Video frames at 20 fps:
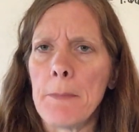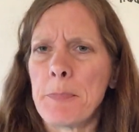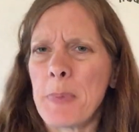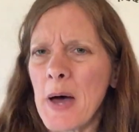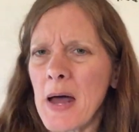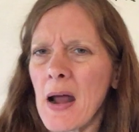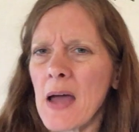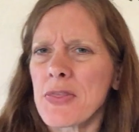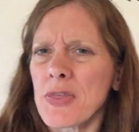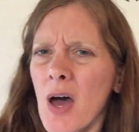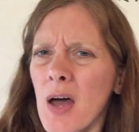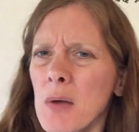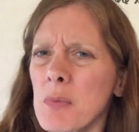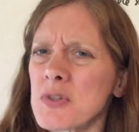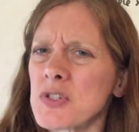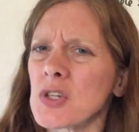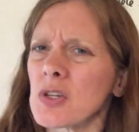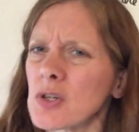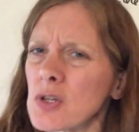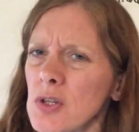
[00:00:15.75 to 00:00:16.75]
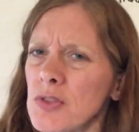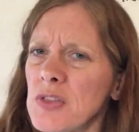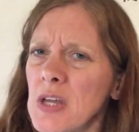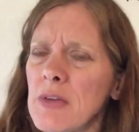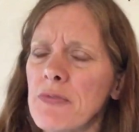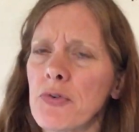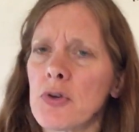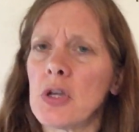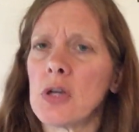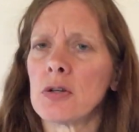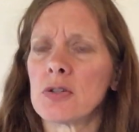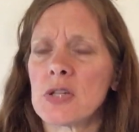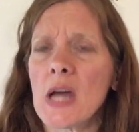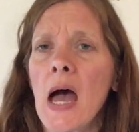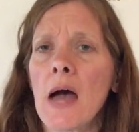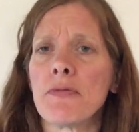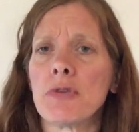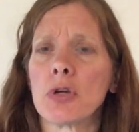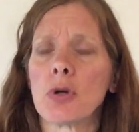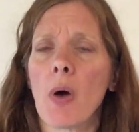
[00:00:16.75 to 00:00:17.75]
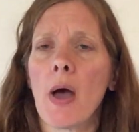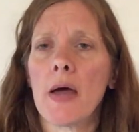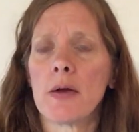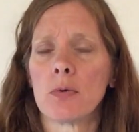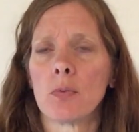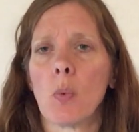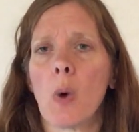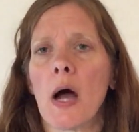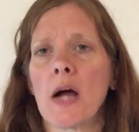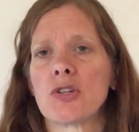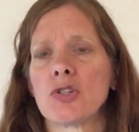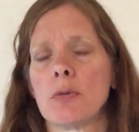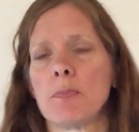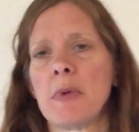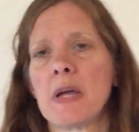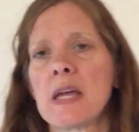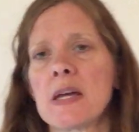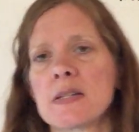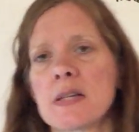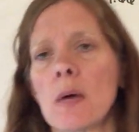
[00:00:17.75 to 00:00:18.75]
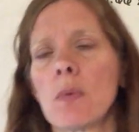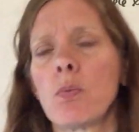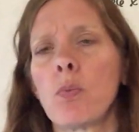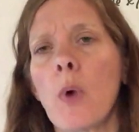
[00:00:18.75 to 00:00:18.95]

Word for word: but I thought it was a good thing for you to have you go ahead and watch it because I,